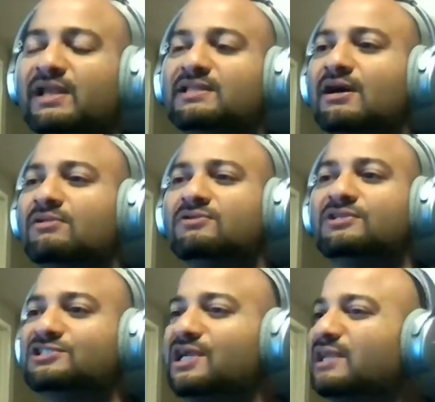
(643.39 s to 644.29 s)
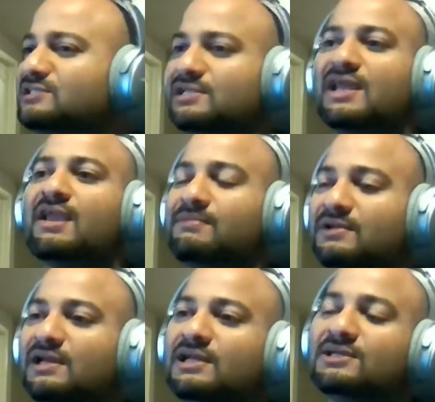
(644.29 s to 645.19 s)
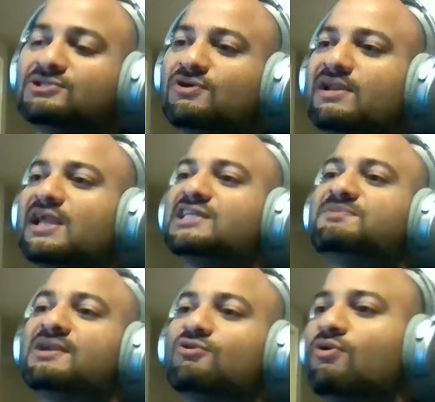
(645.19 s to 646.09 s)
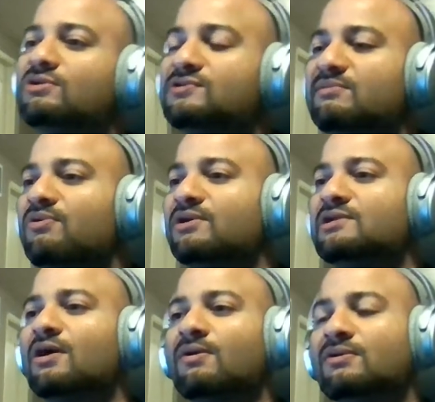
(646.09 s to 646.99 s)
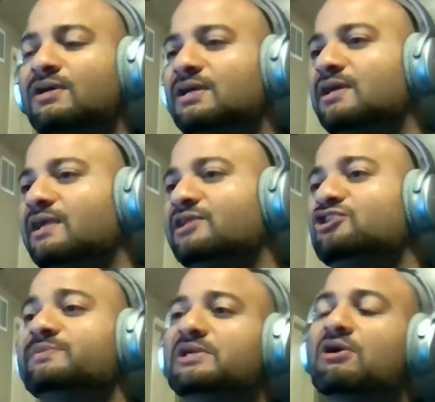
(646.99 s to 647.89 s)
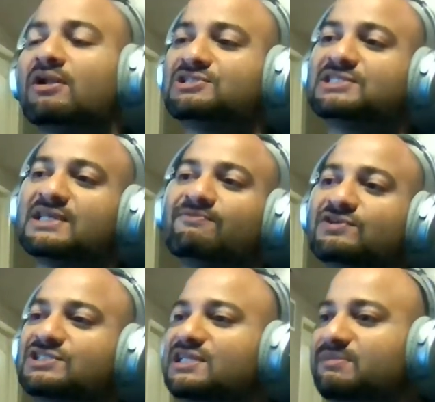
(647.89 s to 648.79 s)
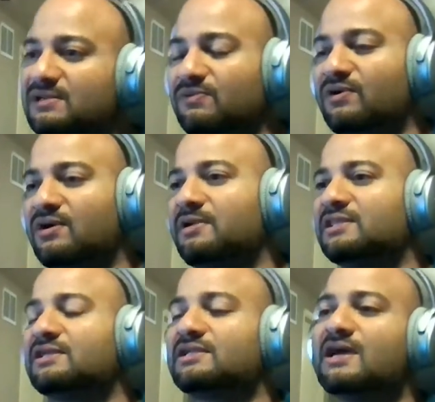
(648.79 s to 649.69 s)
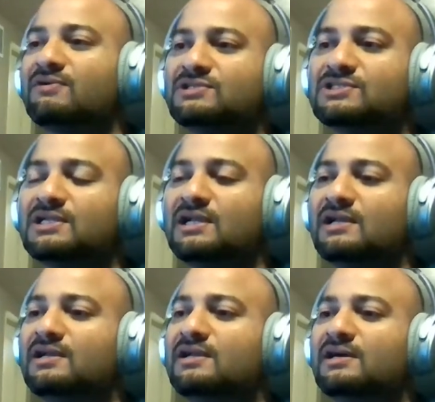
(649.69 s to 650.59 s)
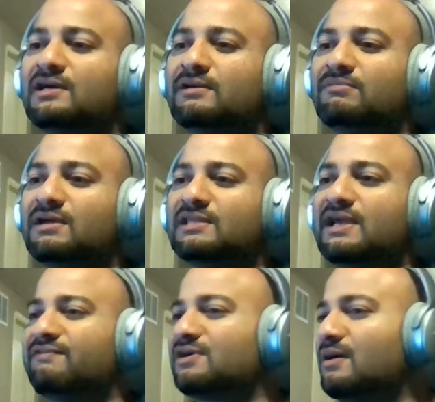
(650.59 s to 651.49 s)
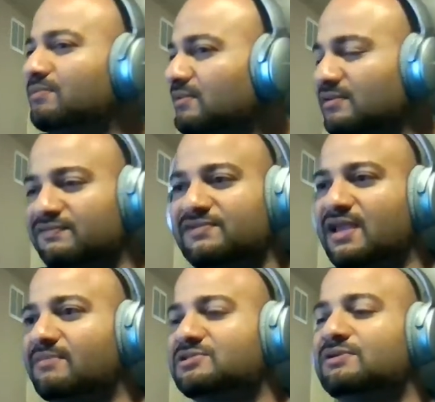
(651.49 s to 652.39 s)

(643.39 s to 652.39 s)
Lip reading: And although they changed the name starting ASP.NET Core 3.0, it used to be called just the MVC middleware, but I think now it's they have a couple of names.